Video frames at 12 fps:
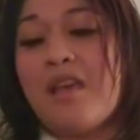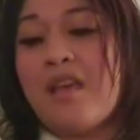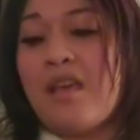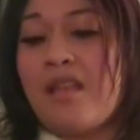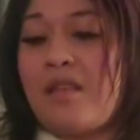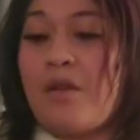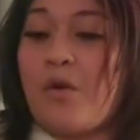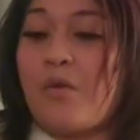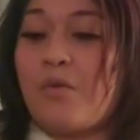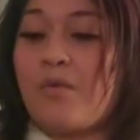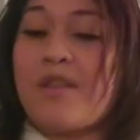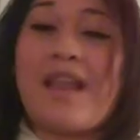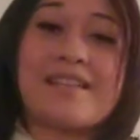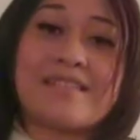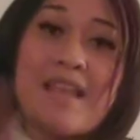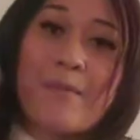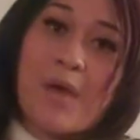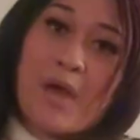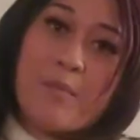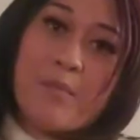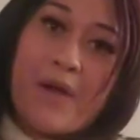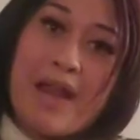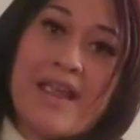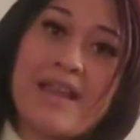the next step up,
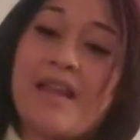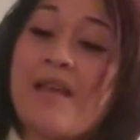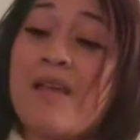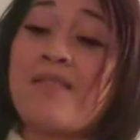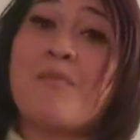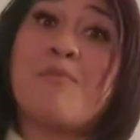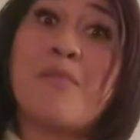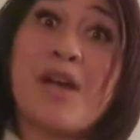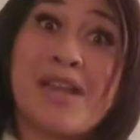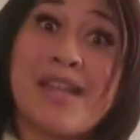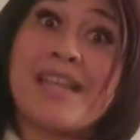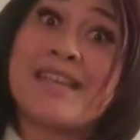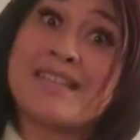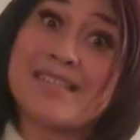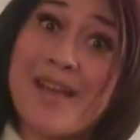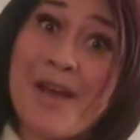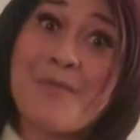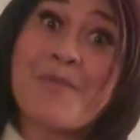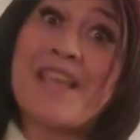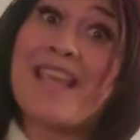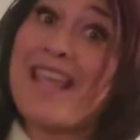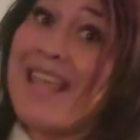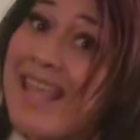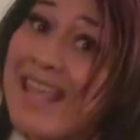right? And the money is coming
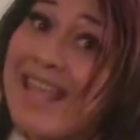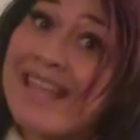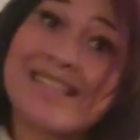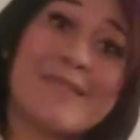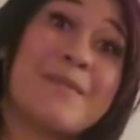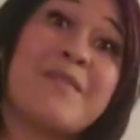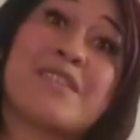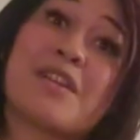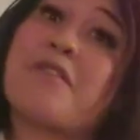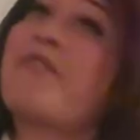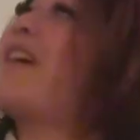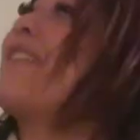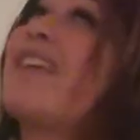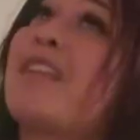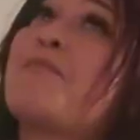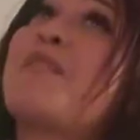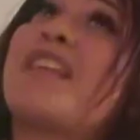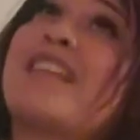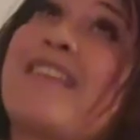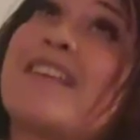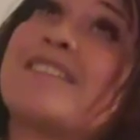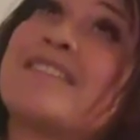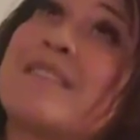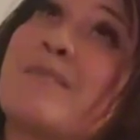in. Some of us are finally going to be getting
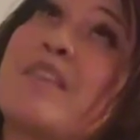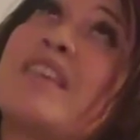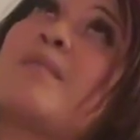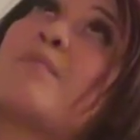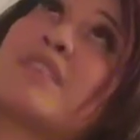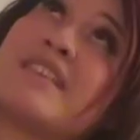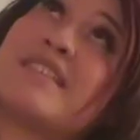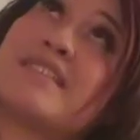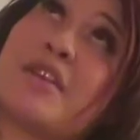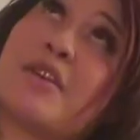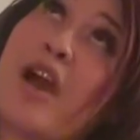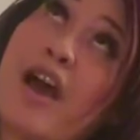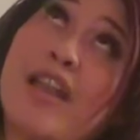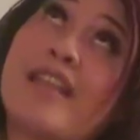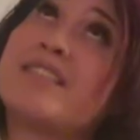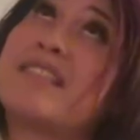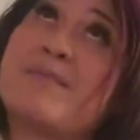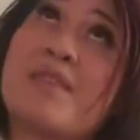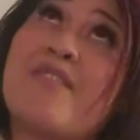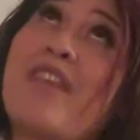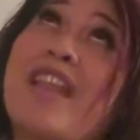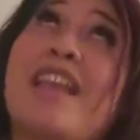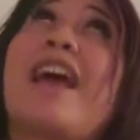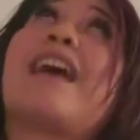that stimmy. Please, dear God, a stimmy of
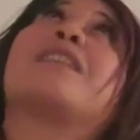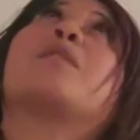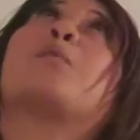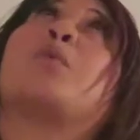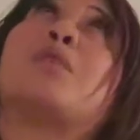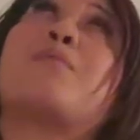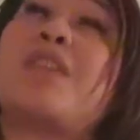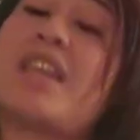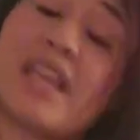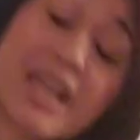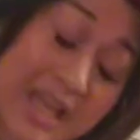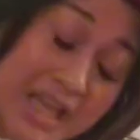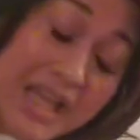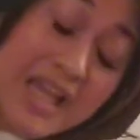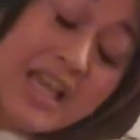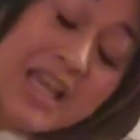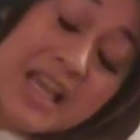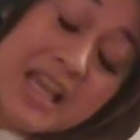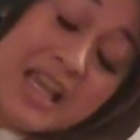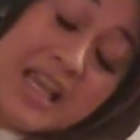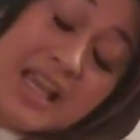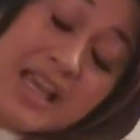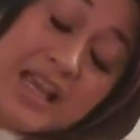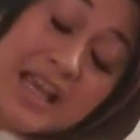any kind would be
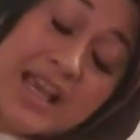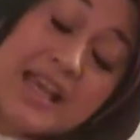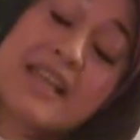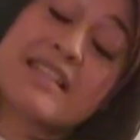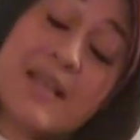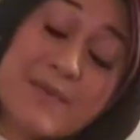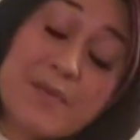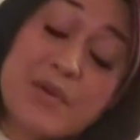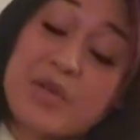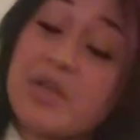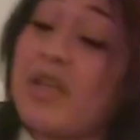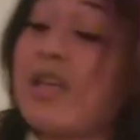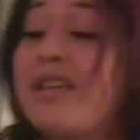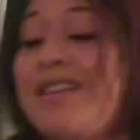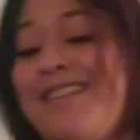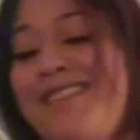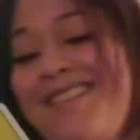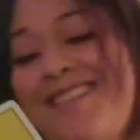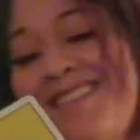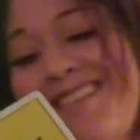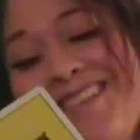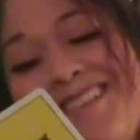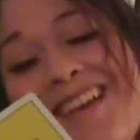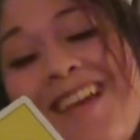acceptable.
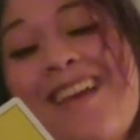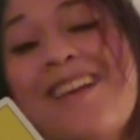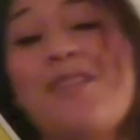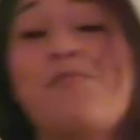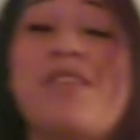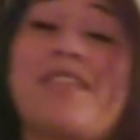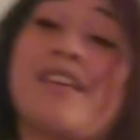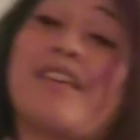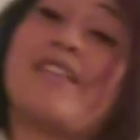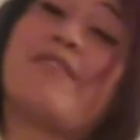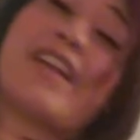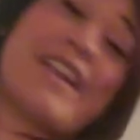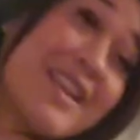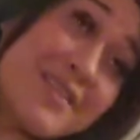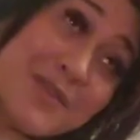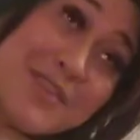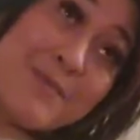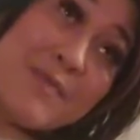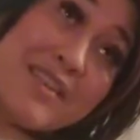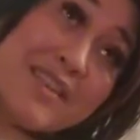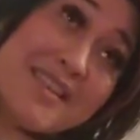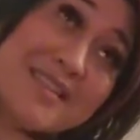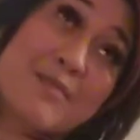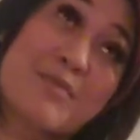Could be the financial
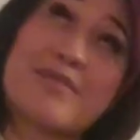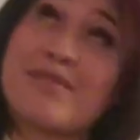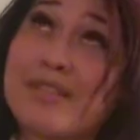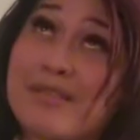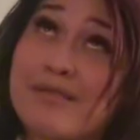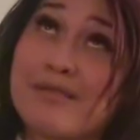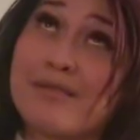stimulus, could be physical,